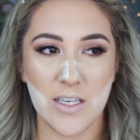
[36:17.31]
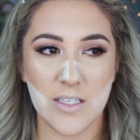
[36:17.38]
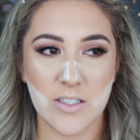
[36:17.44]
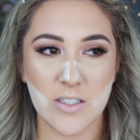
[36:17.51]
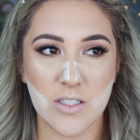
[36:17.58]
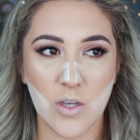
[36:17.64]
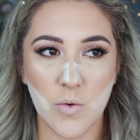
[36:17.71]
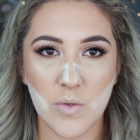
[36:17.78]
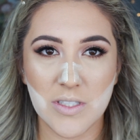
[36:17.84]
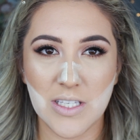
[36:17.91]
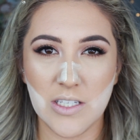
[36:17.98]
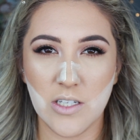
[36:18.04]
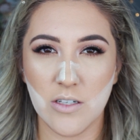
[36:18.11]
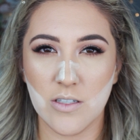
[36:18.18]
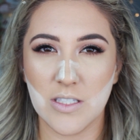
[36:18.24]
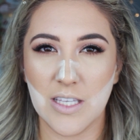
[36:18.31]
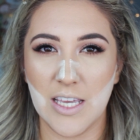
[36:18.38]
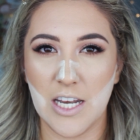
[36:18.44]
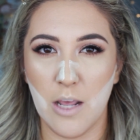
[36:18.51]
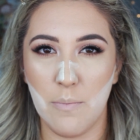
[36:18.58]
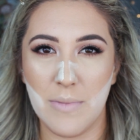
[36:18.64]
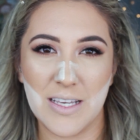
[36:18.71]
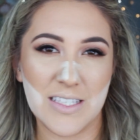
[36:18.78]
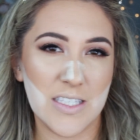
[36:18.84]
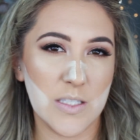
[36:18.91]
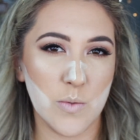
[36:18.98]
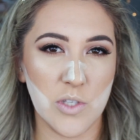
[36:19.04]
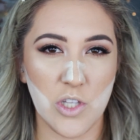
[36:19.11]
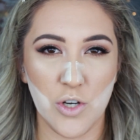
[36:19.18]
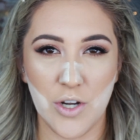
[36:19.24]
soaks into your skin, it
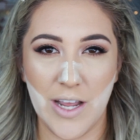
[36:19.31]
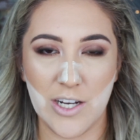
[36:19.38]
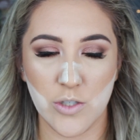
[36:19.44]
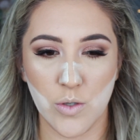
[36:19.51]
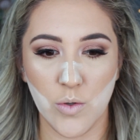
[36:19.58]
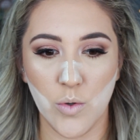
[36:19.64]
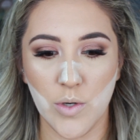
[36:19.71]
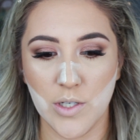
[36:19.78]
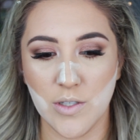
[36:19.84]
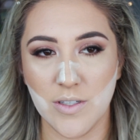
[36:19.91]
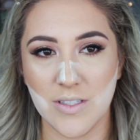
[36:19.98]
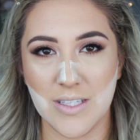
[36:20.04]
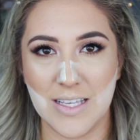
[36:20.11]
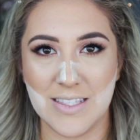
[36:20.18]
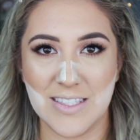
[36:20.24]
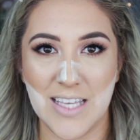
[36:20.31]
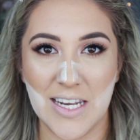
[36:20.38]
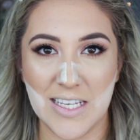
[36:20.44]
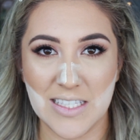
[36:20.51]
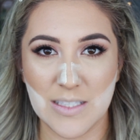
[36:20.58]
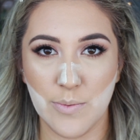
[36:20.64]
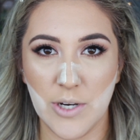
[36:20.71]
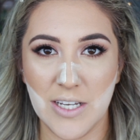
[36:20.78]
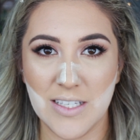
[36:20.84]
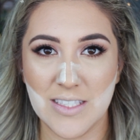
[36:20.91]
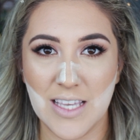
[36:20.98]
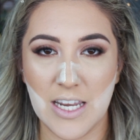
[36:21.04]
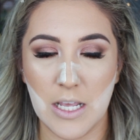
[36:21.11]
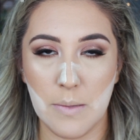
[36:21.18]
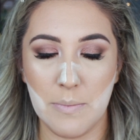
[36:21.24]
mixes with your natural oils and setting sprays,
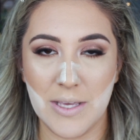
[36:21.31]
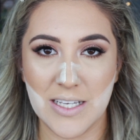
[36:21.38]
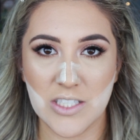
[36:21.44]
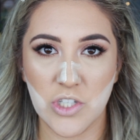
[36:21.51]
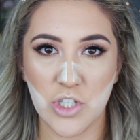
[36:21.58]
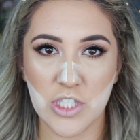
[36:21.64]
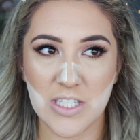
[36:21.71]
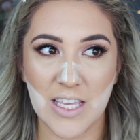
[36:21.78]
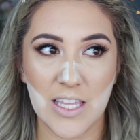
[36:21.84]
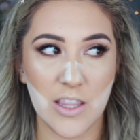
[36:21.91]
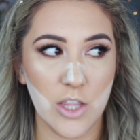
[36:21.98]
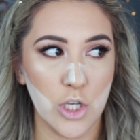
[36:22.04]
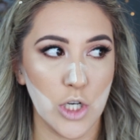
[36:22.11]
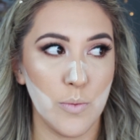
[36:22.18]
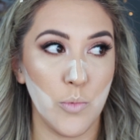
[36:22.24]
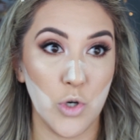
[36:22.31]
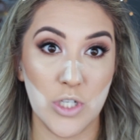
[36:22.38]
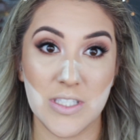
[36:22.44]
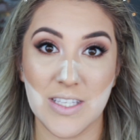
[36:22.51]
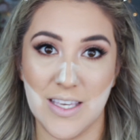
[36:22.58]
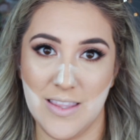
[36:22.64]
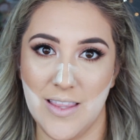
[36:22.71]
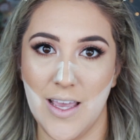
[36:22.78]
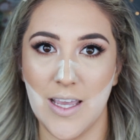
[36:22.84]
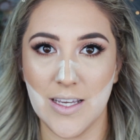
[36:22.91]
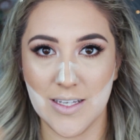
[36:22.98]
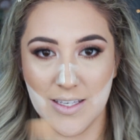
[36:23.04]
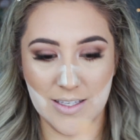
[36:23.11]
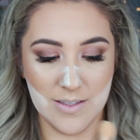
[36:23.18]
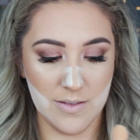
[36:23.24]
and it makes your skin look more skin-like.
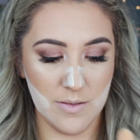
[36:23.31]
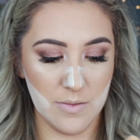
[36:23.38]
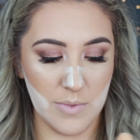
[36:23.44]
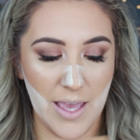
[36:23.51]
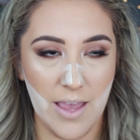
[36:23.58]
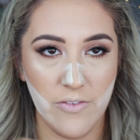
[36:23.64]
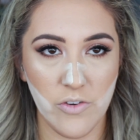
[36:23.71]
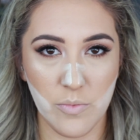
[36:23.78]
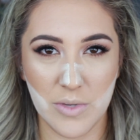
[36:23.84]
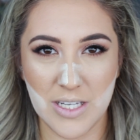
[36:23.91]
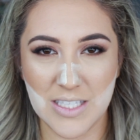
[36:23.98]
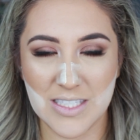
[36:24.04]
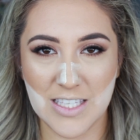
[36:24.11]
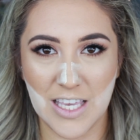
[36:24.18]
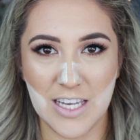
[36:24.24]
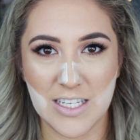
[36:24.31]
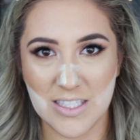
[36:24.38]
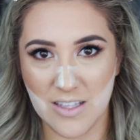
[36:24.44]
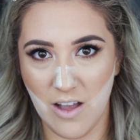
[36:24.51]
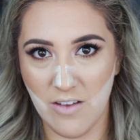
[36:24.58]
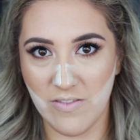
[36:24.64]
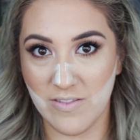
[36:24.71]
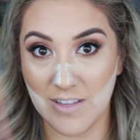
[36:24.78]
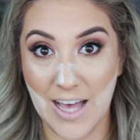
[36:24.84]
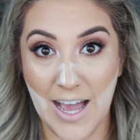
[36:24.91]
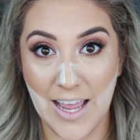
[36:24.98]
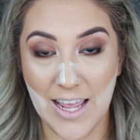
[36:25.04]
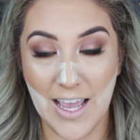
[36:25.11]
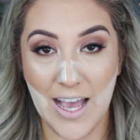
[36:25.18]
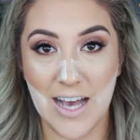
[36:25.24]
Everybody's skin is not
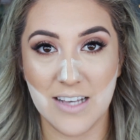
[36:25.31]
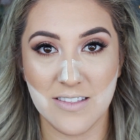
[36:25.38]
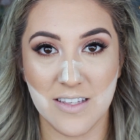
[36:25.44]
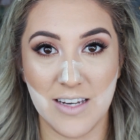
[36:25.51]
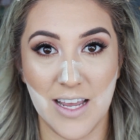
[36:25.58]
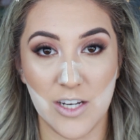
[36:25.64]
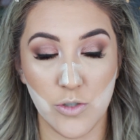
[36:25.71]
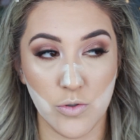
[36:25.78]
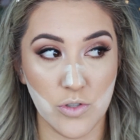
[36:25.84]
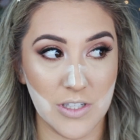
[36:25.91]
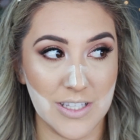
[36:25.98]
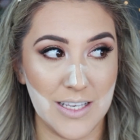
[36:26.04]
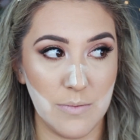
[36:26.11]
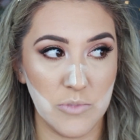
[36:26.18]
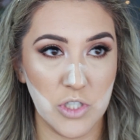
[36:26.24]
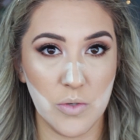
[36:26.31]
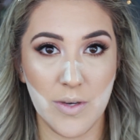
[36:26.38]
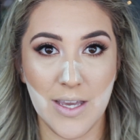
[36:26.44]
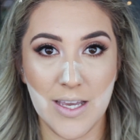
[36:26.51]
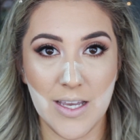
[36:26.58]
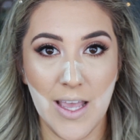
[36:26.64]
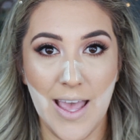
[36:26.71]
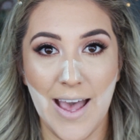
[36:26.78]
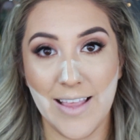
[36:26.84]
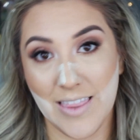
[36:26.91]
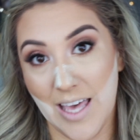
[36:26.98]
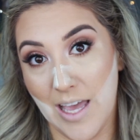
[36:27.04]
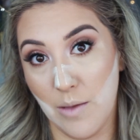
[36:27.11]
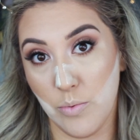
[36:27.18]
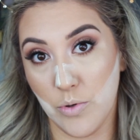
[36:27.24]
flat. It has a natural gleam to it at
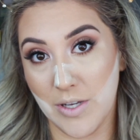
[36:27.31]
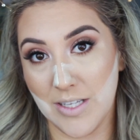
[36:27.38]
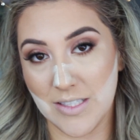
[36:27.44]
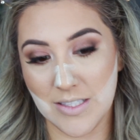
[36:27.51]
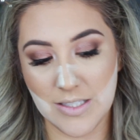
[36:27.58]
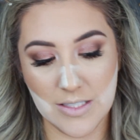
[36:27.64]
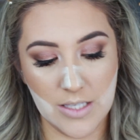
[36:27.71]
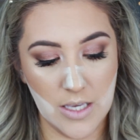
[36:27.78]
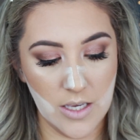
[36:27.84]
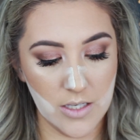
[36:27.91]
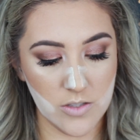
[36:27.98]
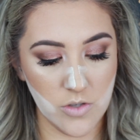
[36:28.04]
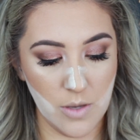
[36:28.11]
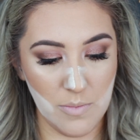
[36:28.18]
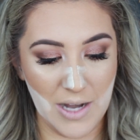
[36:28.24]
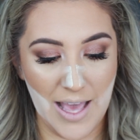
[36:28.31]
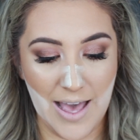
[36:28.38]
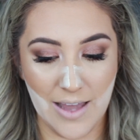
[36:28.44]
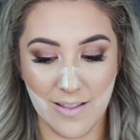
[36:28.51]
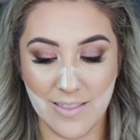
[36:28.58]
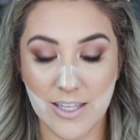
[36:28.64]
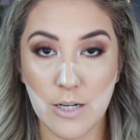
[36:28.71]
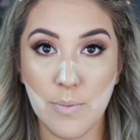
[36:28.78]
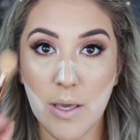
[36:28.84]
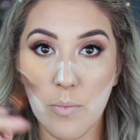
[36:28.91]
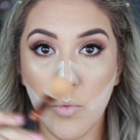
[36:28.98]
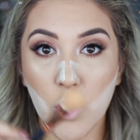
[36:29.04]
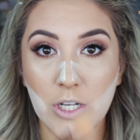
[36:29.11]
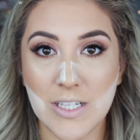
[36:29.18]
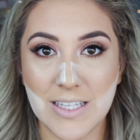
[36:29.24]
the high points. So I'm gonna add a little bit
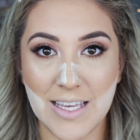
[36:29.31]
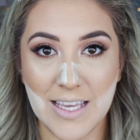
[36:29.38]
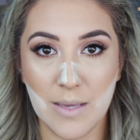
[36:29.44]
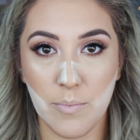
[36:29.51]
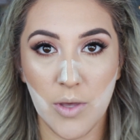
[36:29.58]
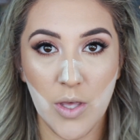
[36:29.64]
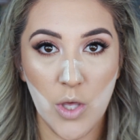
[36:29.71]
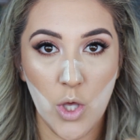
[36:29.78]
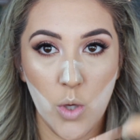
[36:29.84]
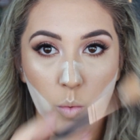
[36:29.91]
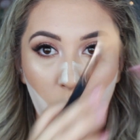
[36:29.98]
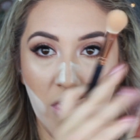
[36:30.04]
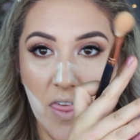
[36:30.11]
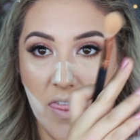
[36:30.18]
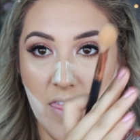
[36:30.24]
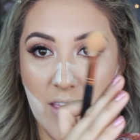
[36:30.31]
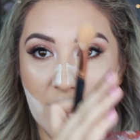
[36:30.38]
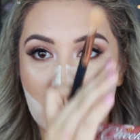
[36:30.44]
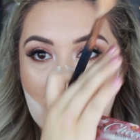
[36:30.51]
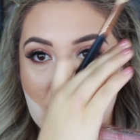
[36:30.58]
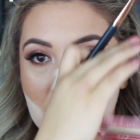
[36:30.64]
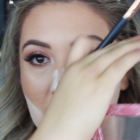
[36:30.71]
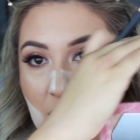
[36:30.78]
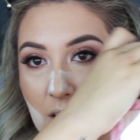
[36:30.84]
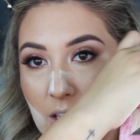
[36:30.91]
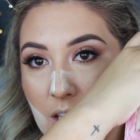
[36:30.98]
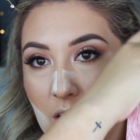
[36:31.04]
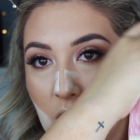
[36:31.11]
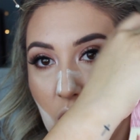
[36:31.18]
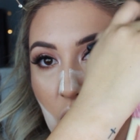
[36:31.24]
more gleam with this
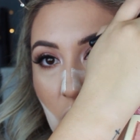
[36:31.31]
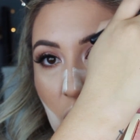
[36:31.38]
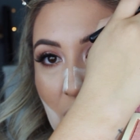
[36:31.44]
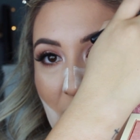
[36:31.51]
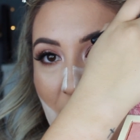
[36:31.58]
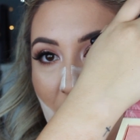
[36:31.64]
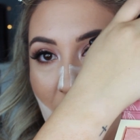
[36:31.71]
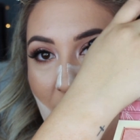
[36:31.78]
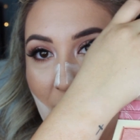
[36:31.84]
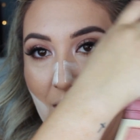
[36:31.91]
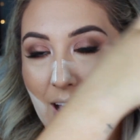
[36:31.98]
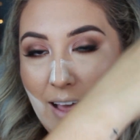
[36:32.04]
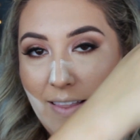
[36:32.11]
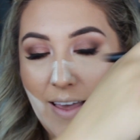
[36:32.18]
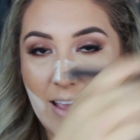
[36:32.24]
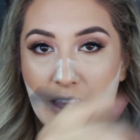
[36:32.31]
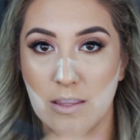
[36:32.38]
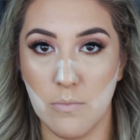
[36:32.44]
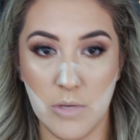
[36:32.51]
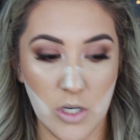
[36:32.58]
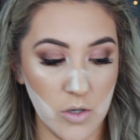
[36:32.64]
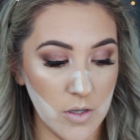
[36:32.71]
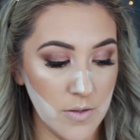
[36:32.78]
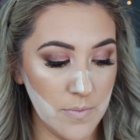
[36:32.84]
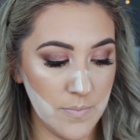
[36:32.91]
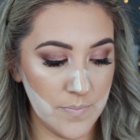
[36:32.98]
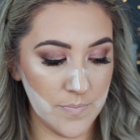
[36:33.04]
cookie highlight in the middle,